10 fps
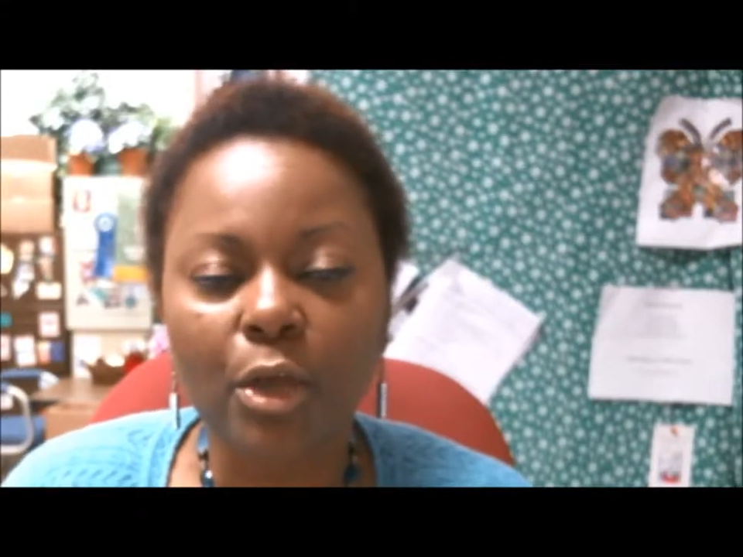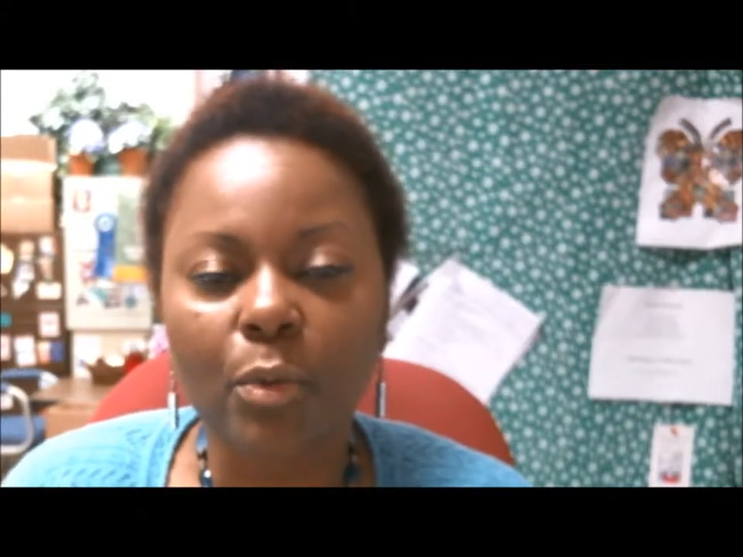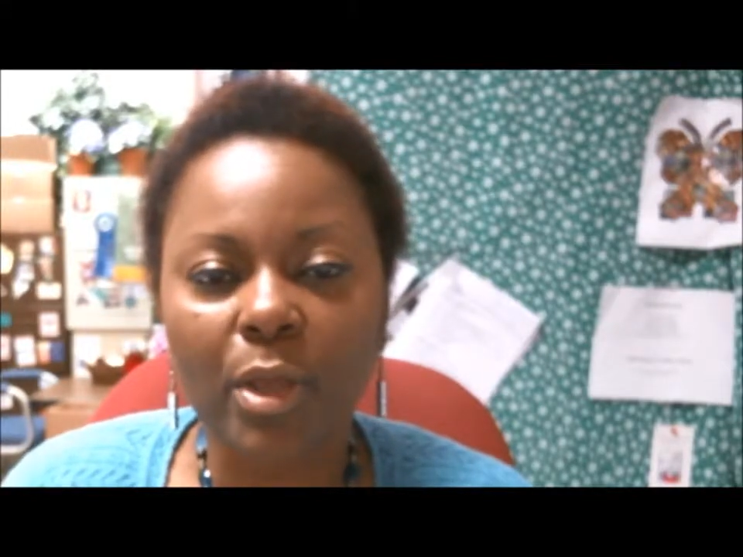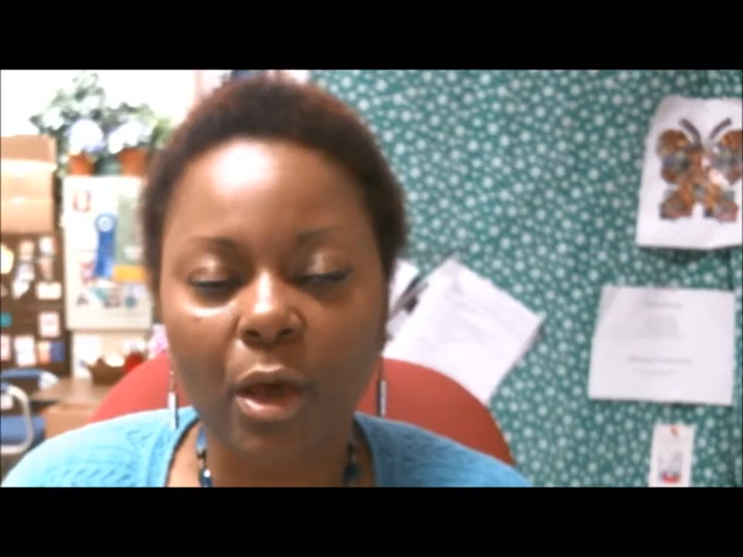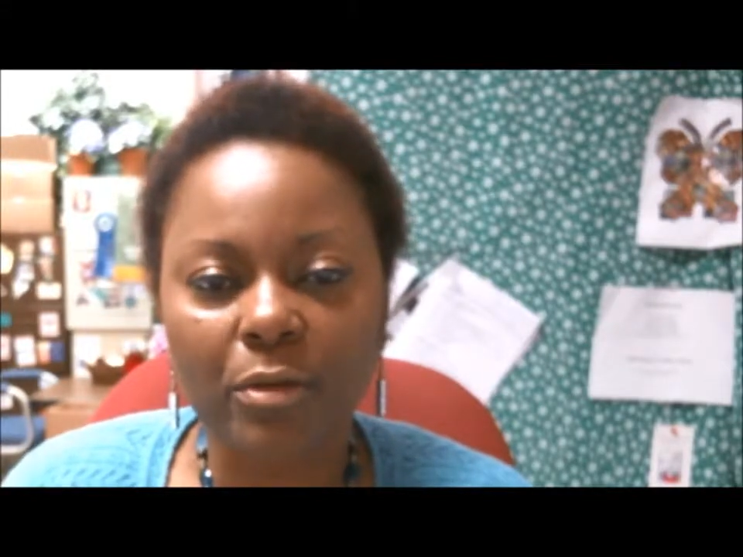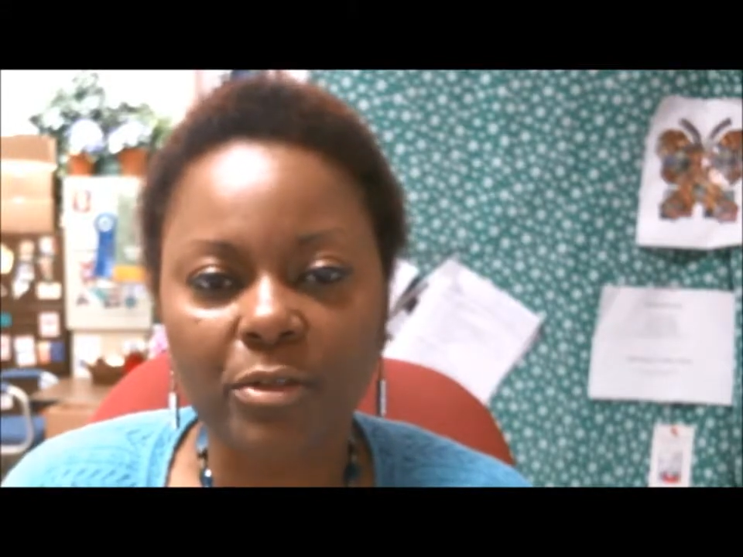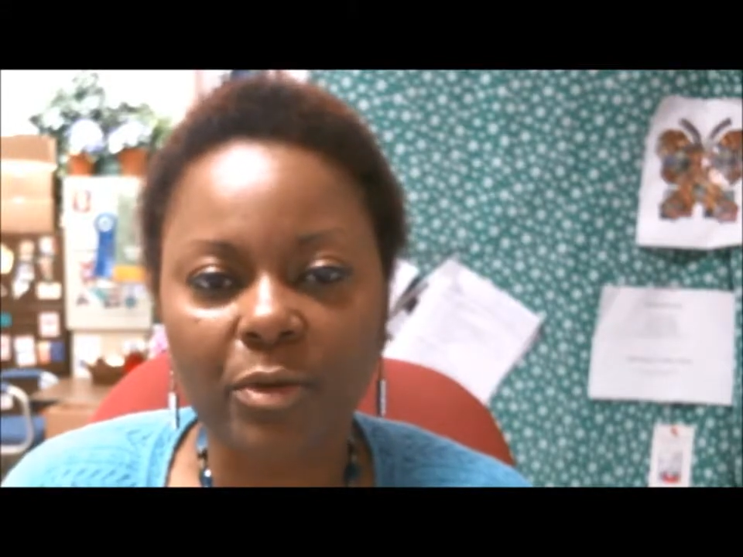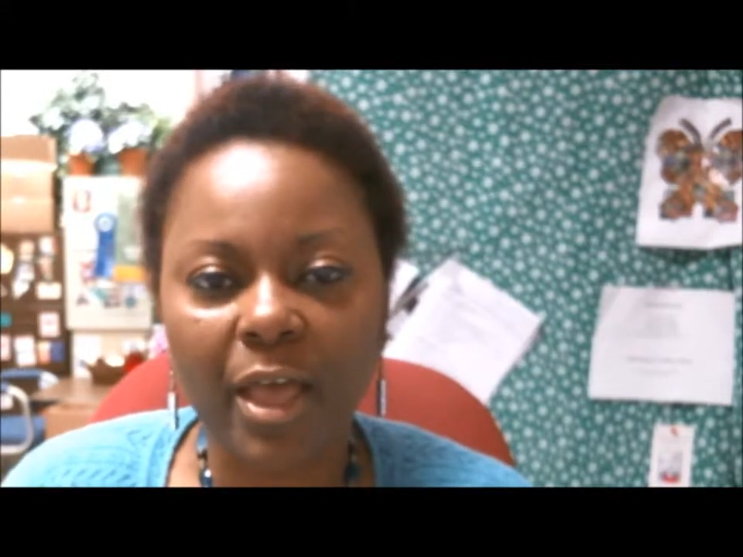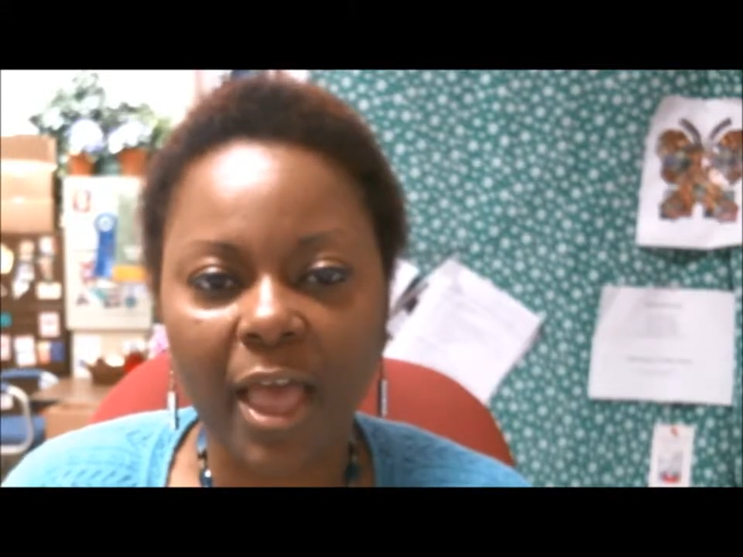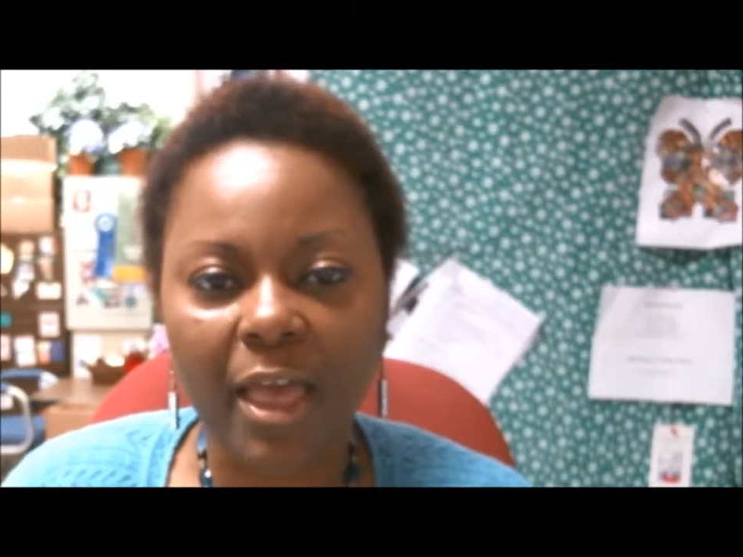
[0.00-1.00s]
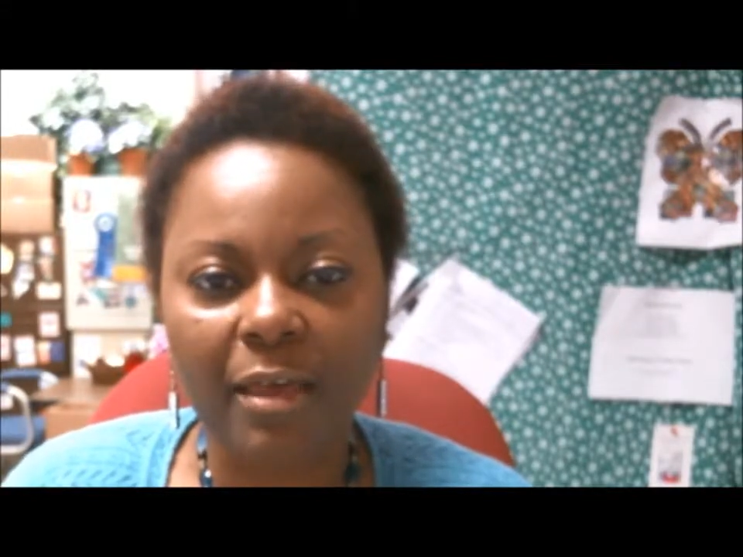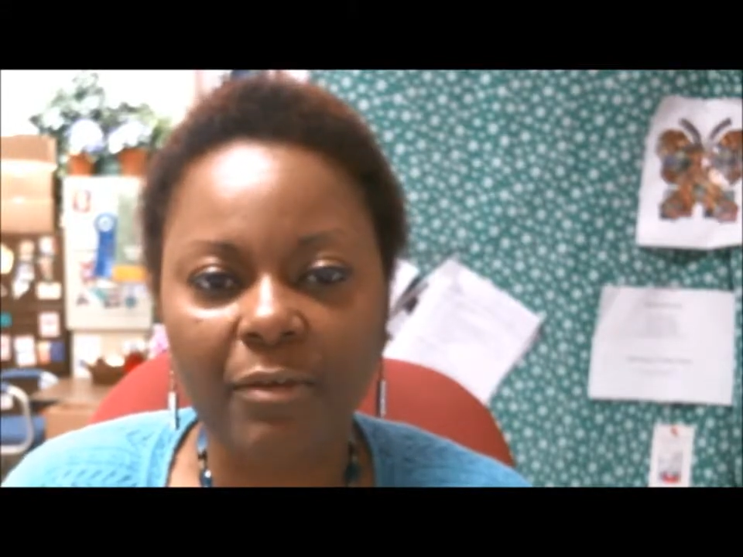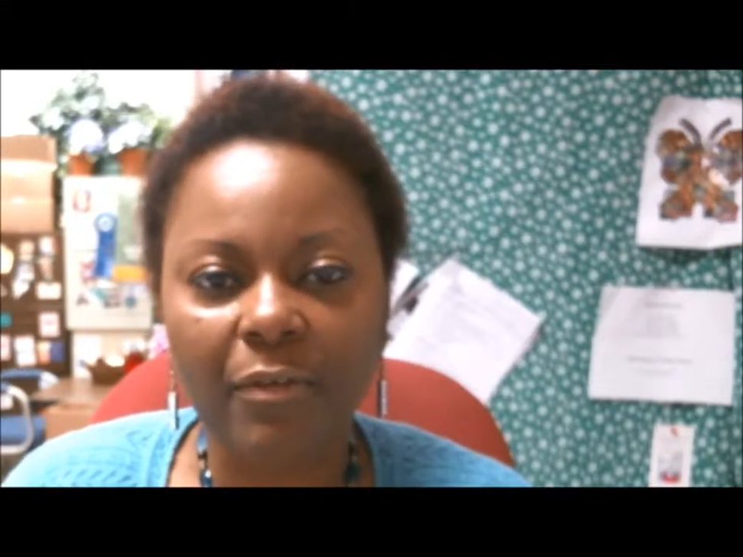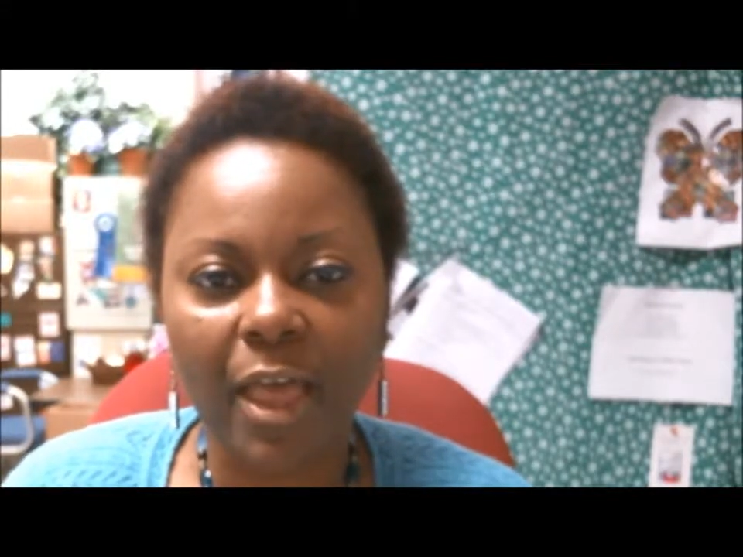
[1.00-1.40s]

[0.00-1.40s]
We also have